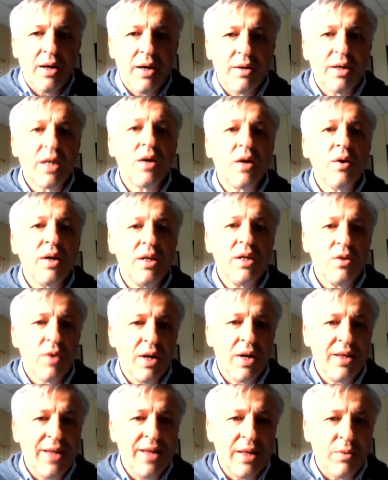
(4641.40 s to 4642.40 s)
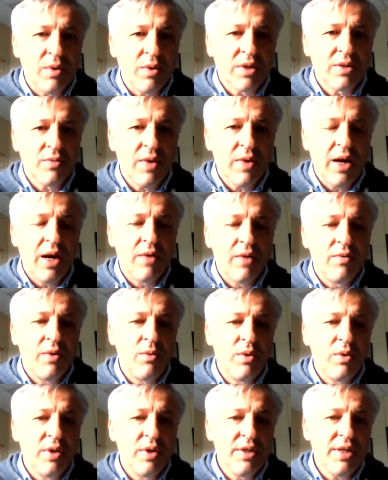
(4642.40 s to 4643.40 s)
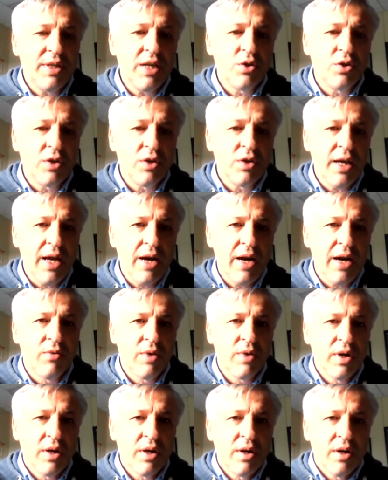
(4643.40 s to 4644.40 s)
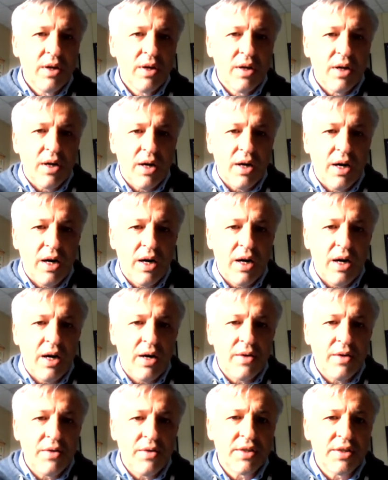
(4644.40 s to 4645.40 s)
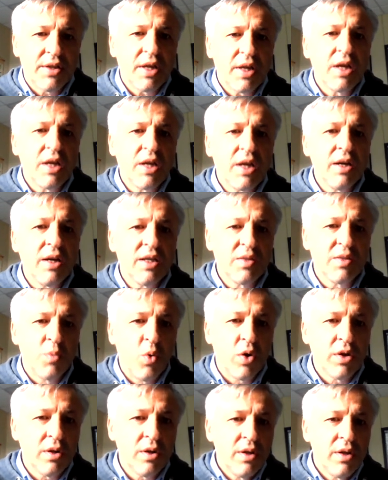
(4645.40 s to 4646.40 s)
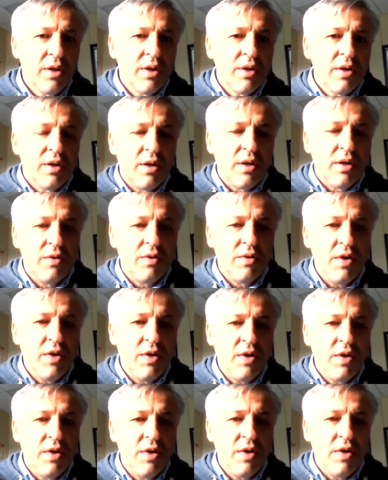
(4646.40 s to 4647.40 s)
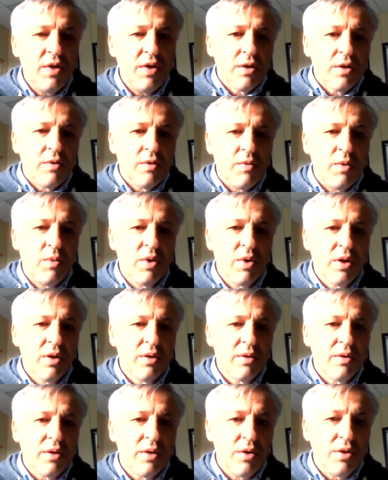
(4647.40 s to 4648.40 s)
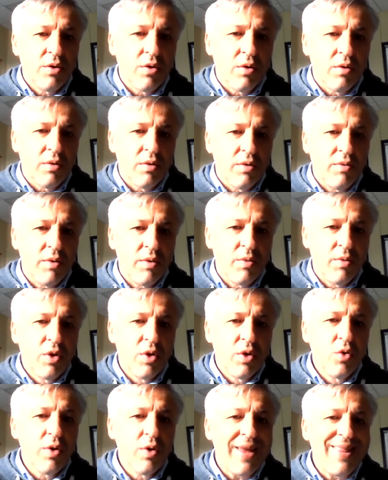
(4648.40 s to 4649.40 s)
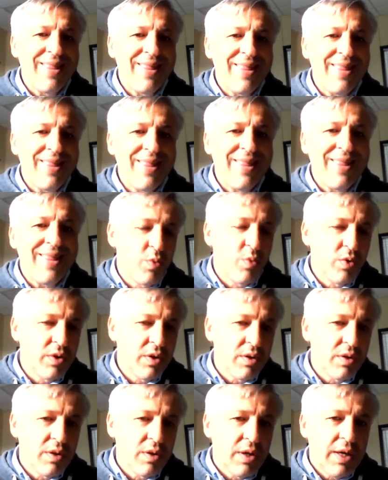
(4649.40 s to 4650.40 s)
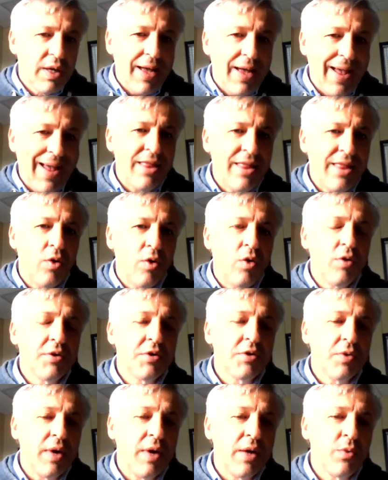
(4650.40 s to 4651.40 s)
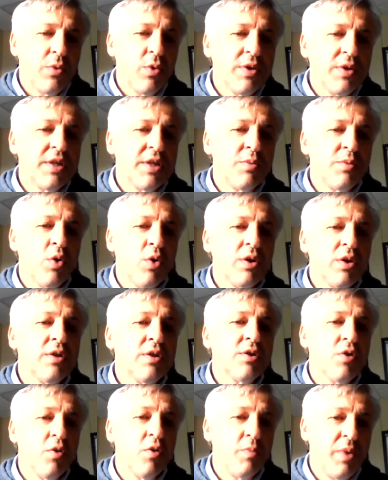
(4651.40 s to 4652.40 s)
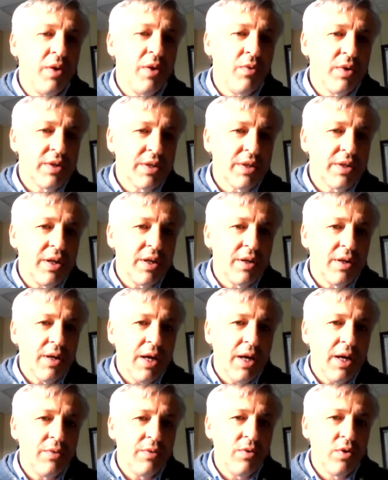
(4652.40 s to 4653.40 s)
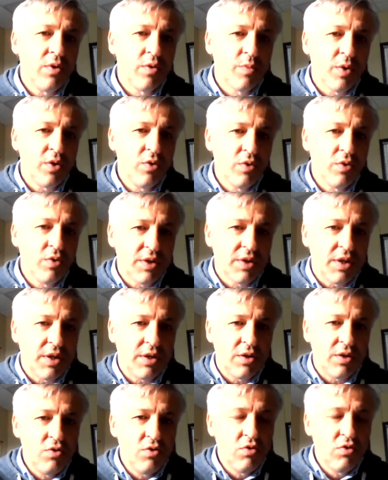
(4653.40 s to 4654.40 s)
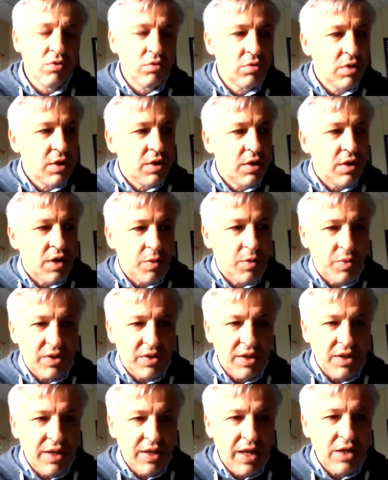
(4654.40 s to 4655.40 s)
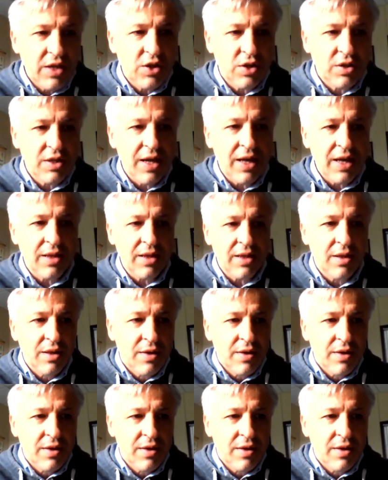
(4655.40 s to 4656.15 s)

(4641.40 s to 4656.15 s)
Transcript: recurrent neural networks, where we will essentially have this recurrence model in which we will look at the input and also at what this model saw previously. And we will produce this new representation that